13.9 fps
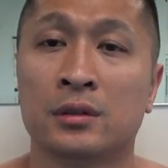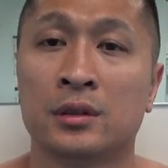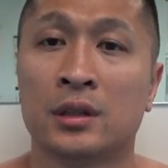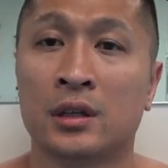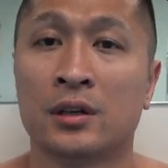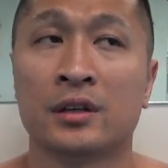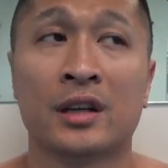
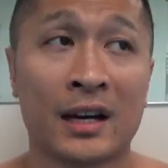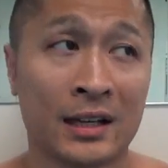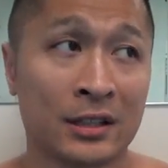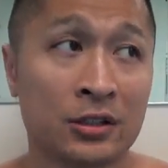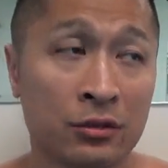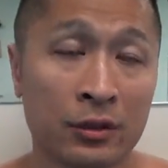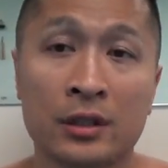that are not
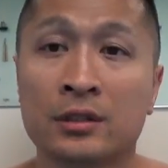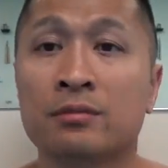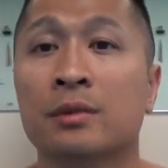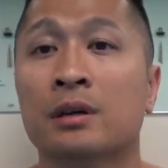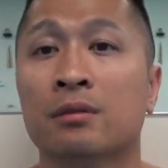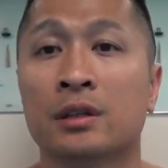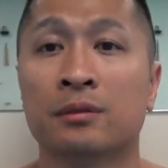as great as
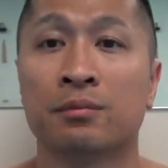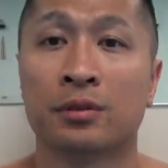Mayweather.